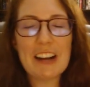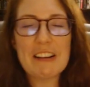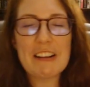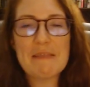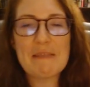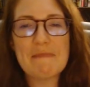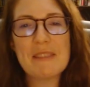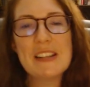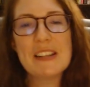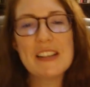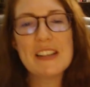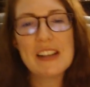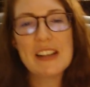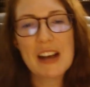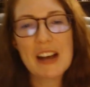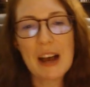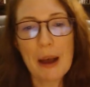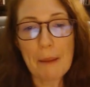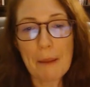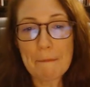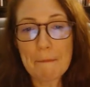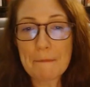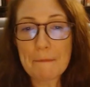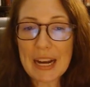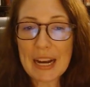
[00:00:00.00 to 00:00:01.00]
um,
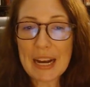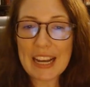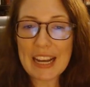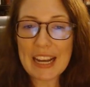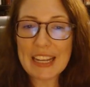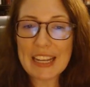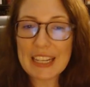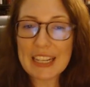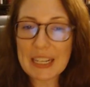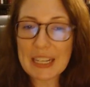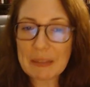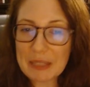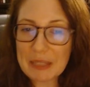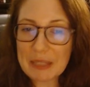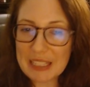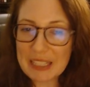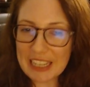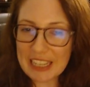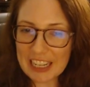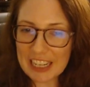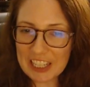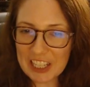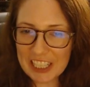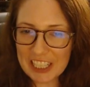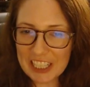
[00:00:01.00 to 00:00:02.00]
my
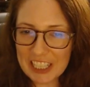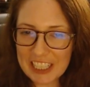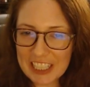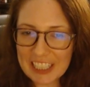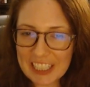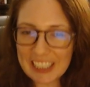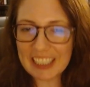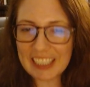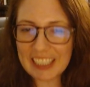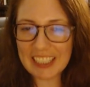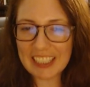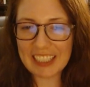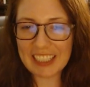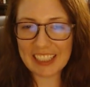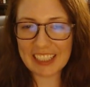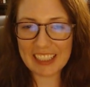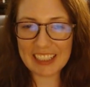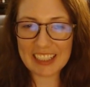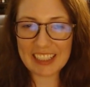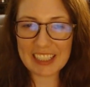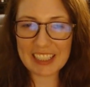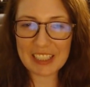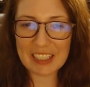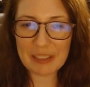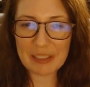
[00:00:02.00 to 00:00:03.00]
obsession
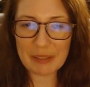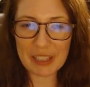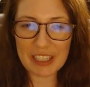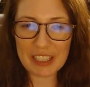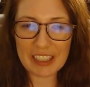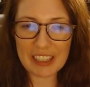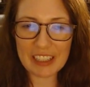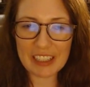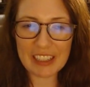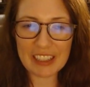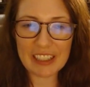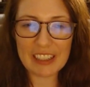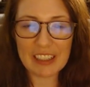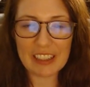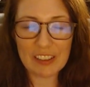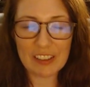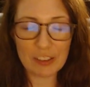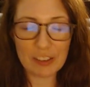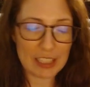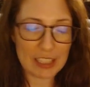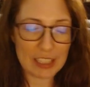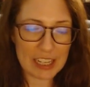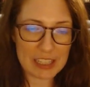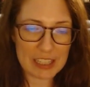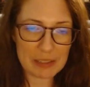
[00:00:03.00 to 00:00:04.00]
this week
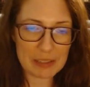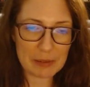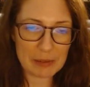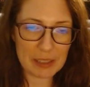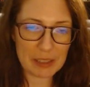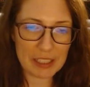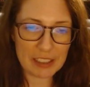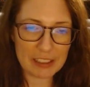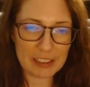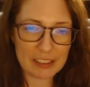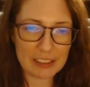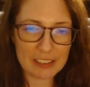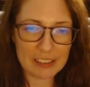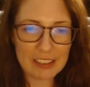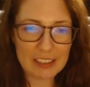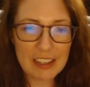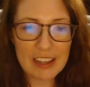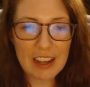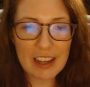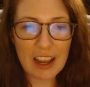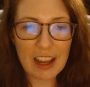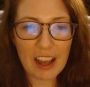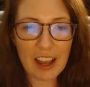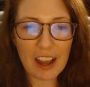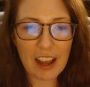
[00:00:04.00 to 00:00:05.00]
or last week
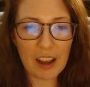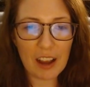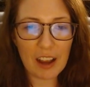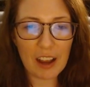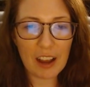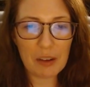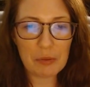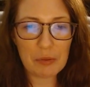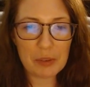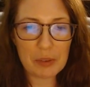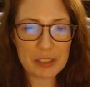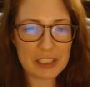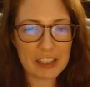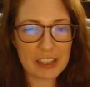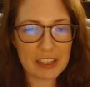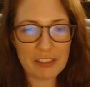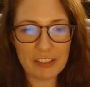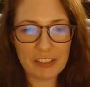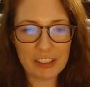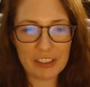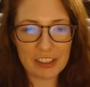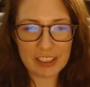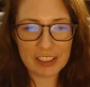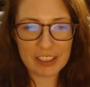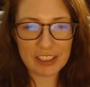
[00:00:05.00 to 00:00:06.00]
uh, was
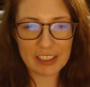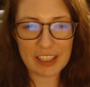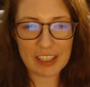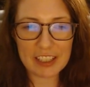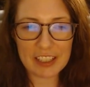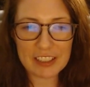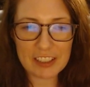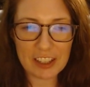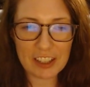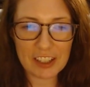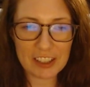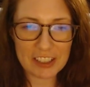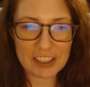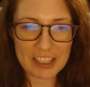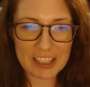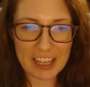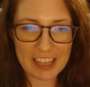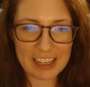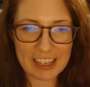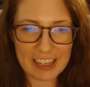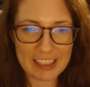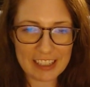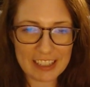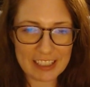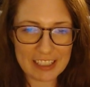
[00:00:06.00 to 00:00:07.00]
definitely like
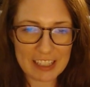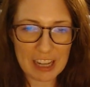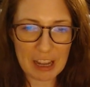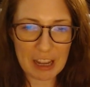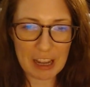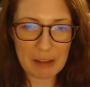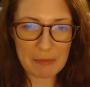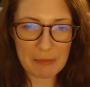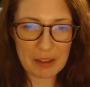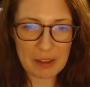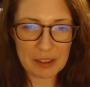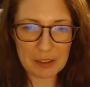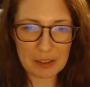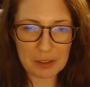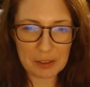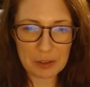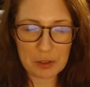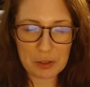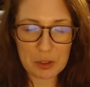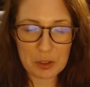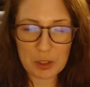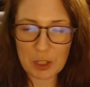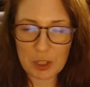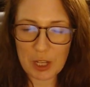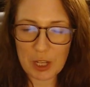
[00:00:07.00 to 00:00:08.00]
Tarset and Atum and
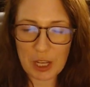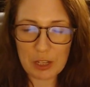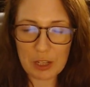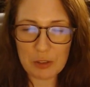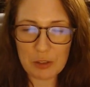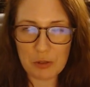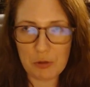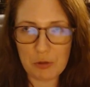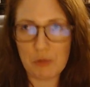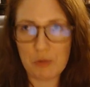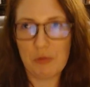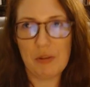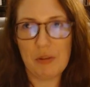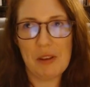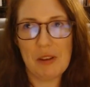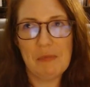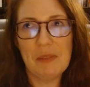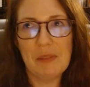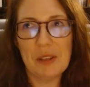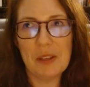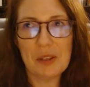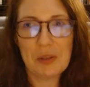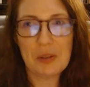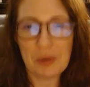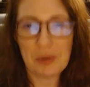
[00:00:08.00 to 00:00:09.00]
their
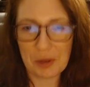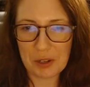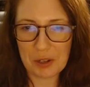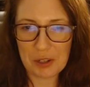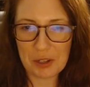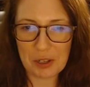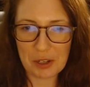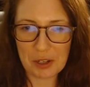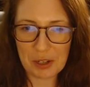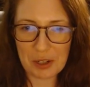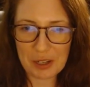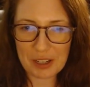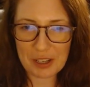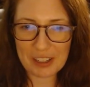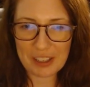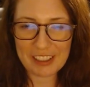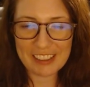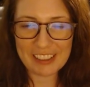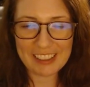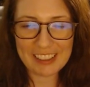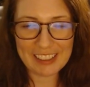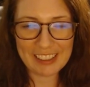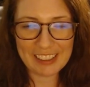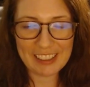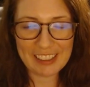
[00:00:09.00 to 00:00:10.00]
extremely tortured
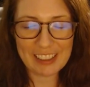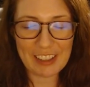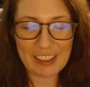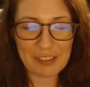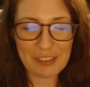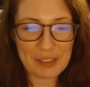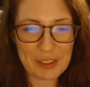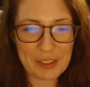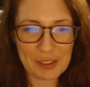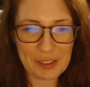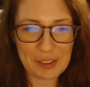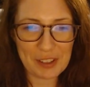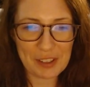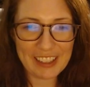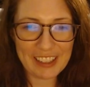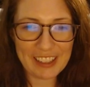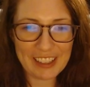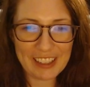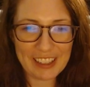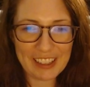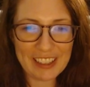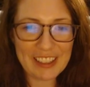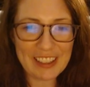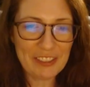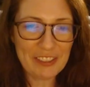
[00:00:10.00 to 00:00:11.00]
love
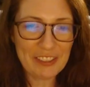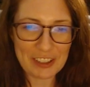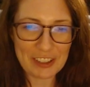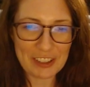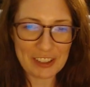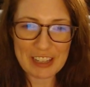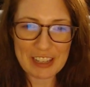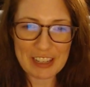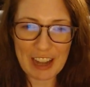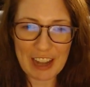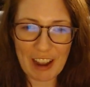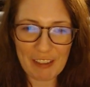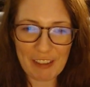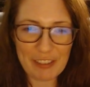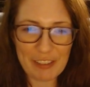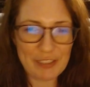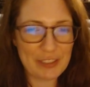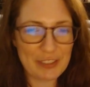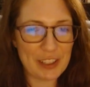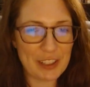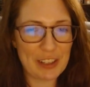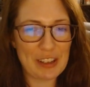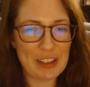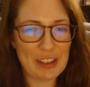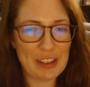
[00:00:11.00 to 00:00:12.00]
story in the first half
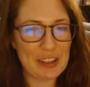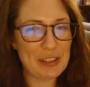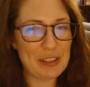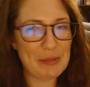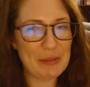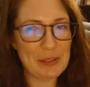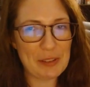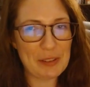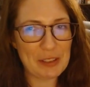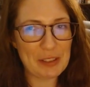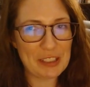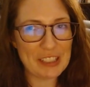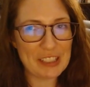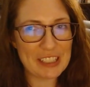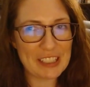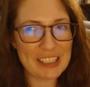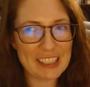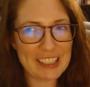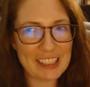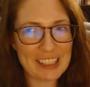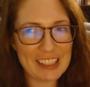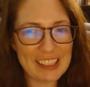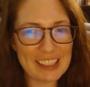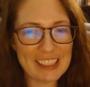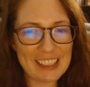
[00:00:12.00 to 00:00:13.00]
of Darkness Between the
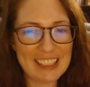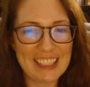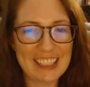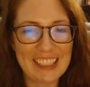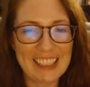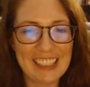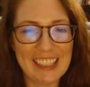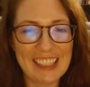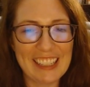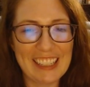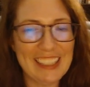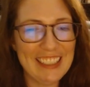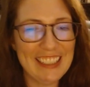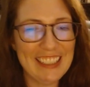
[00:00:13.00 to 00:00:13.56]
Stars.